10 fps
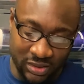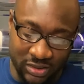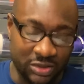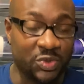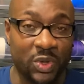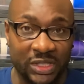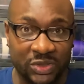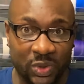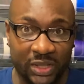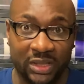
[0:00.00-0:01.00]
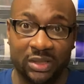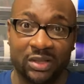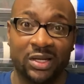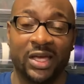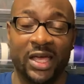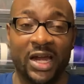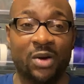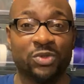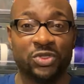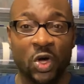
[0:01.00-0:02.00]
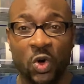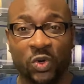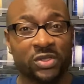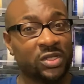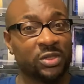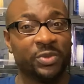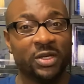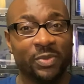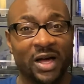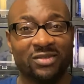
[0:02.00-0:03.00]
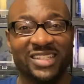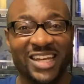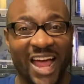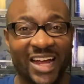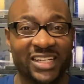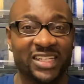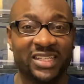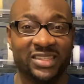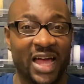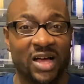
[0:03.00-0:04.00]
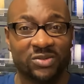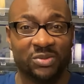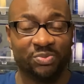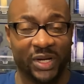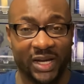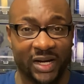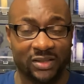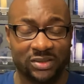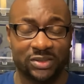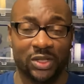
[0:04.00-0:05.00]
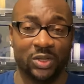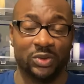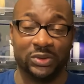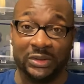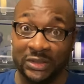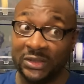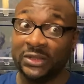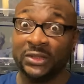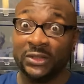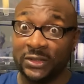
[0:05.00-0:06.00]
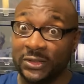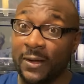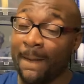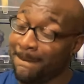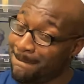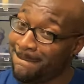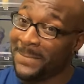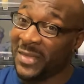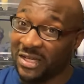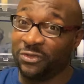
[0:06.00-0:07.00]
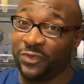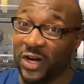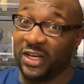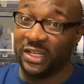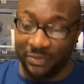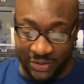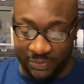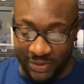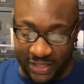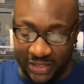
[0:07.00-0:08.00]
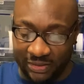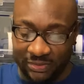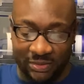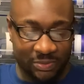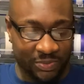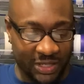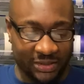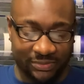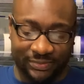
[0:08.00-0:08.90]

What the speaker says: to 2020. And I was told it's going to be about 90,000 pairs. So it's very limited, man. But